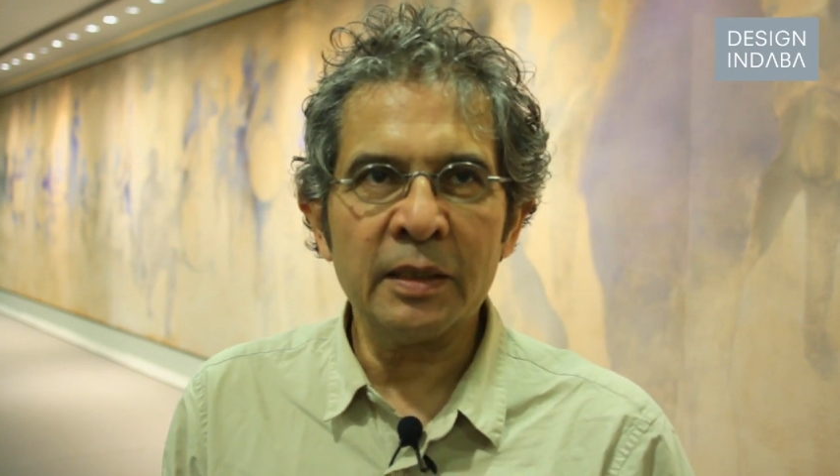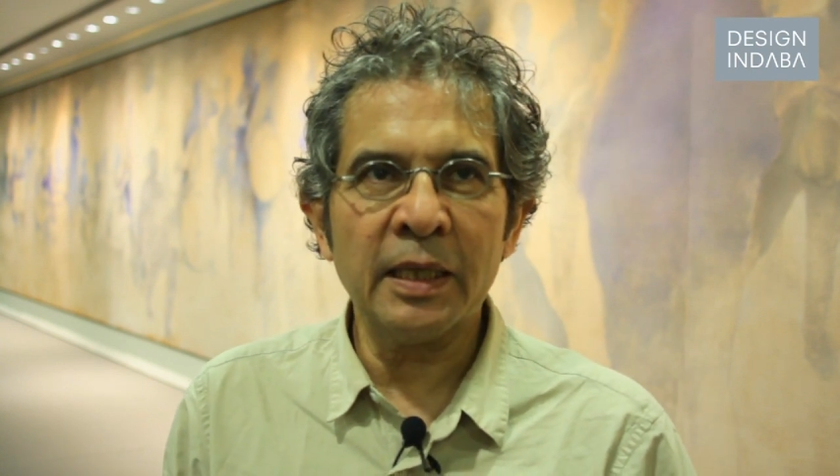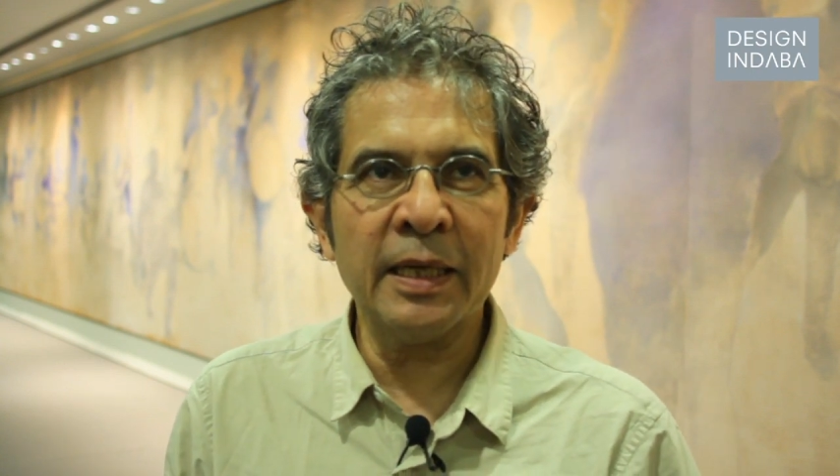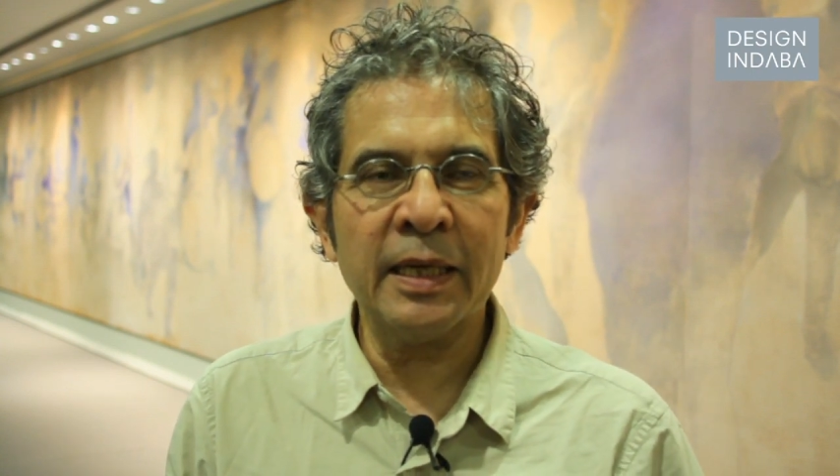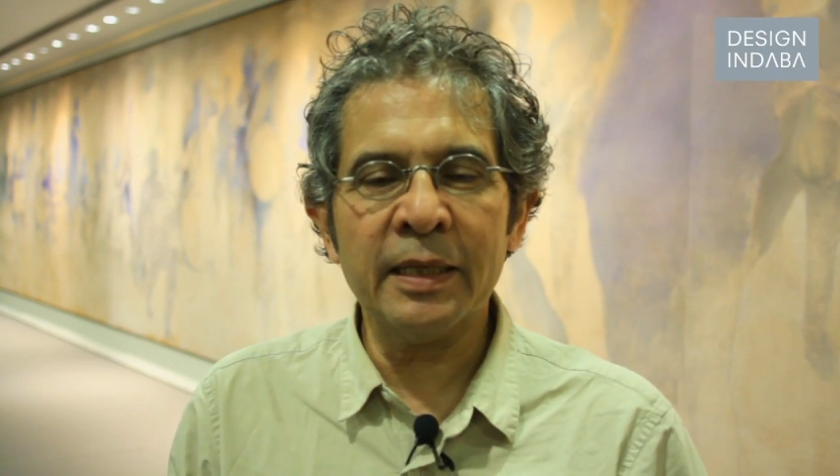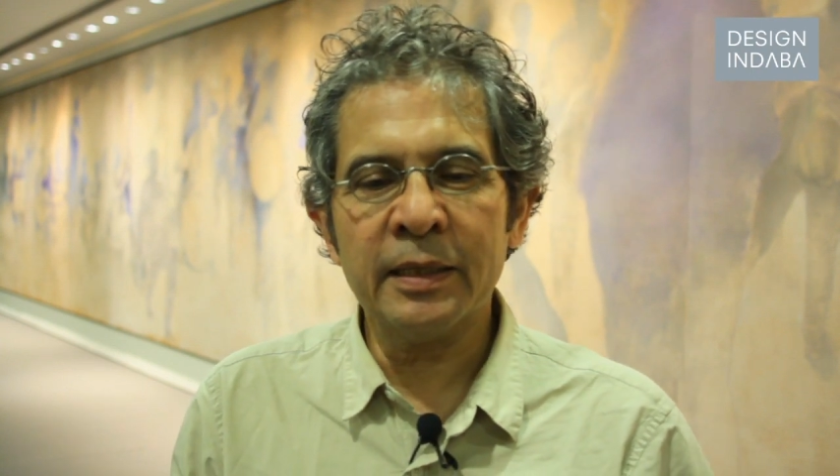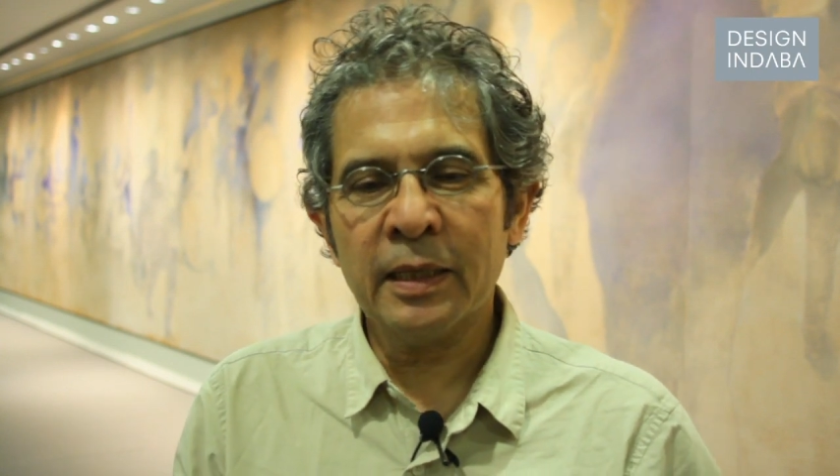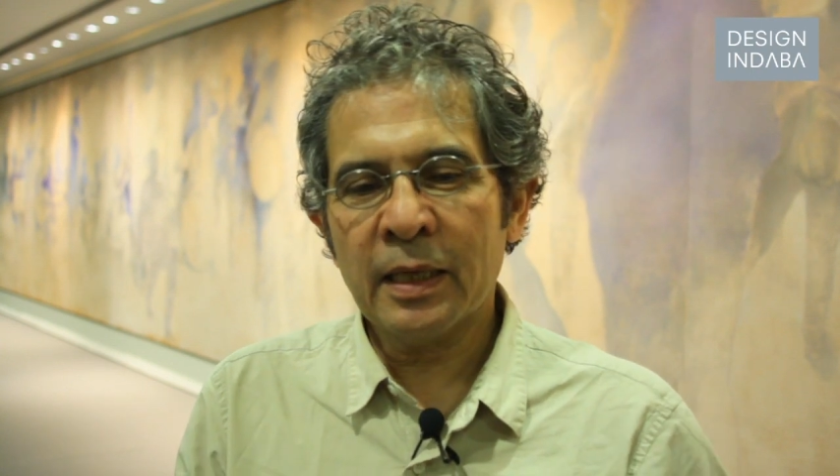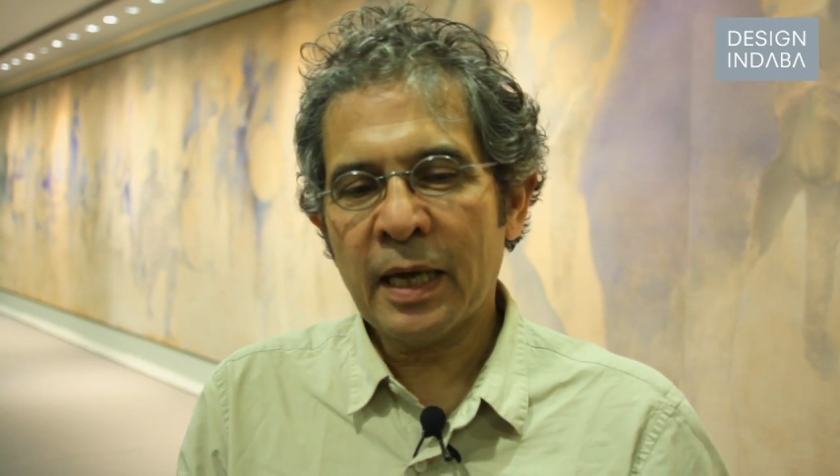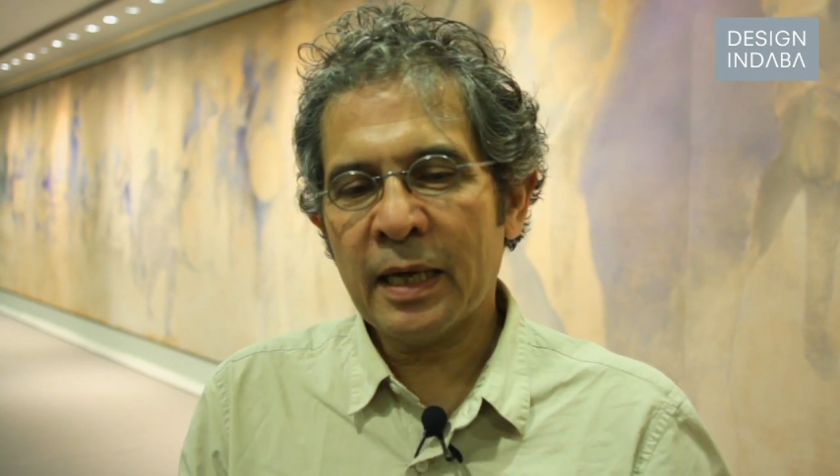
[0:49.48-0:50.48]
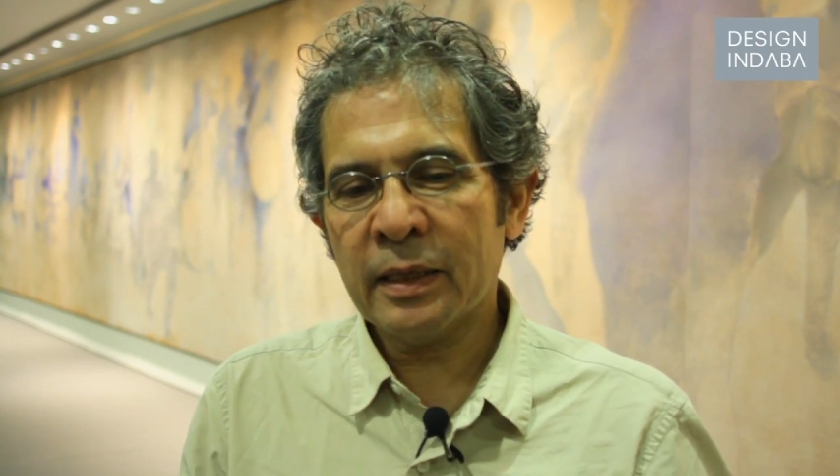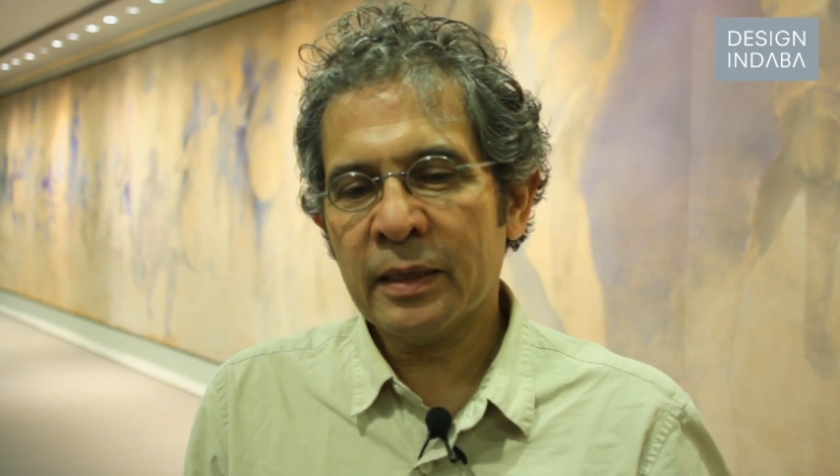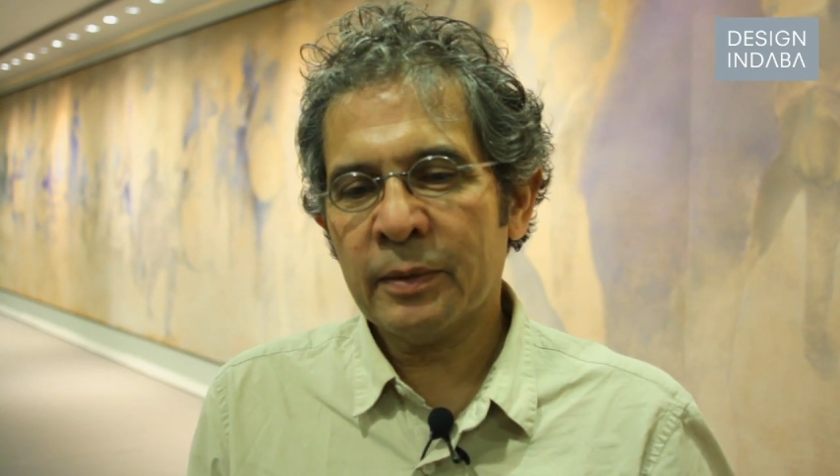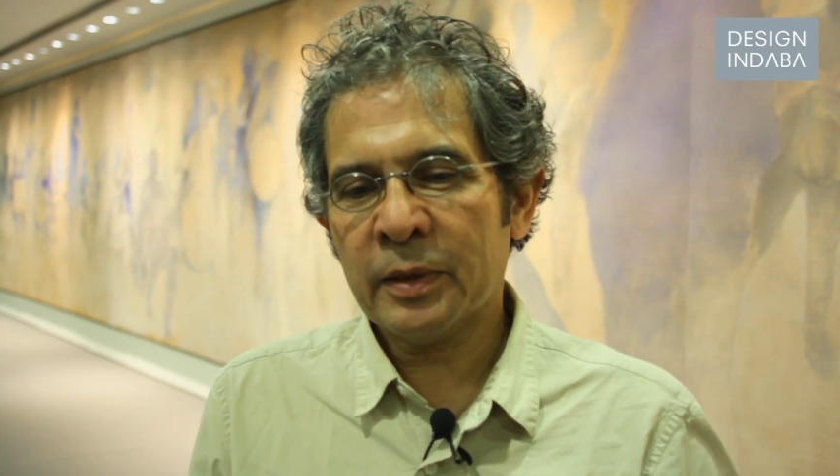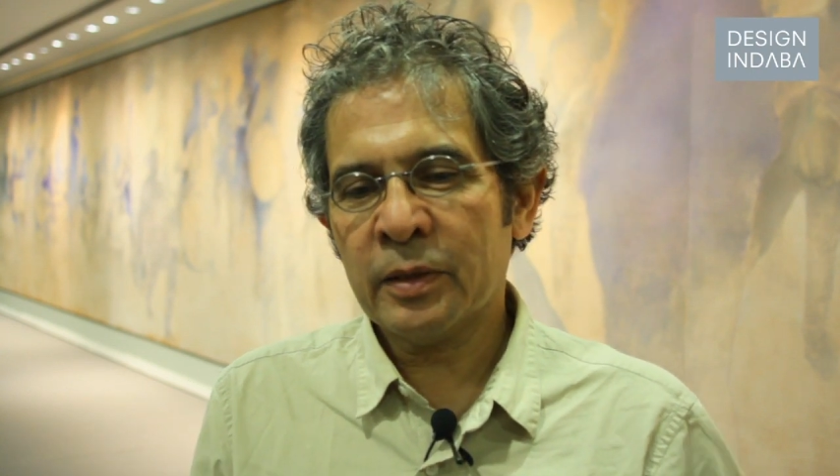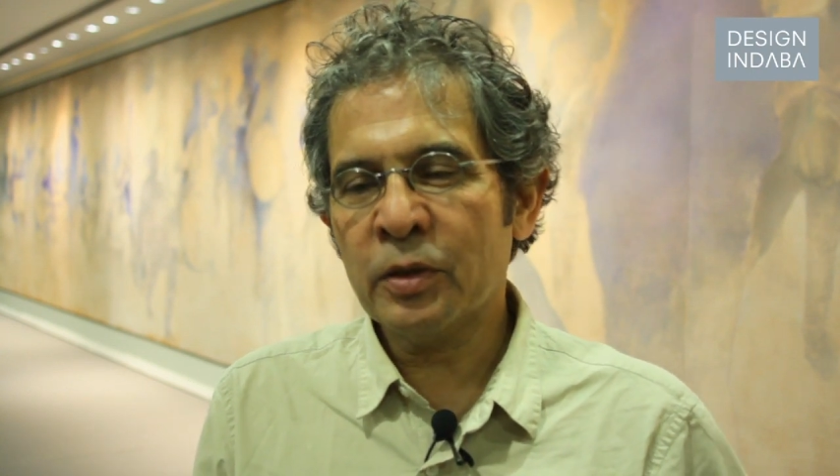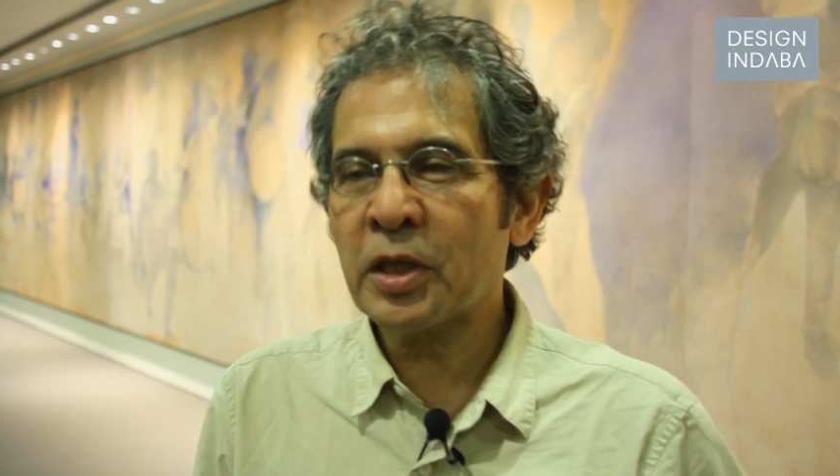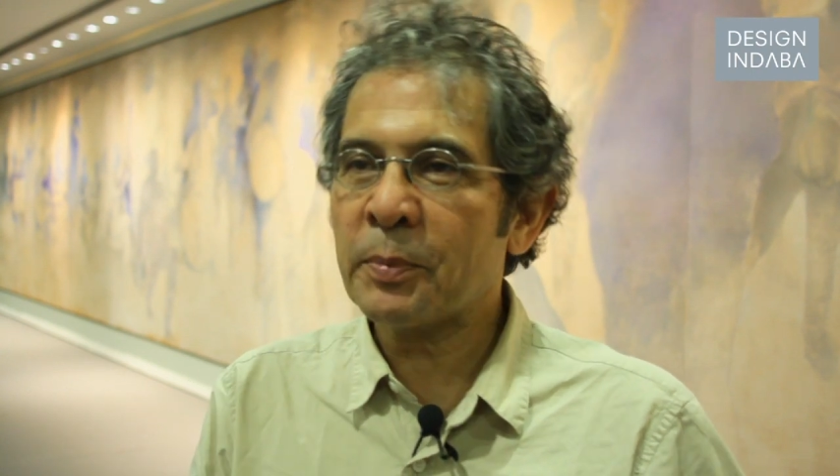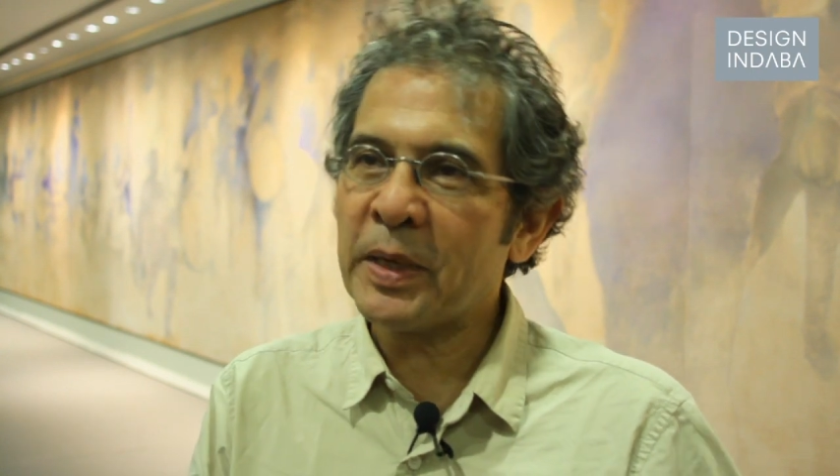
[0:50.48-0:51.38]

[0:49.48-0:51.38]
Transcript: And looking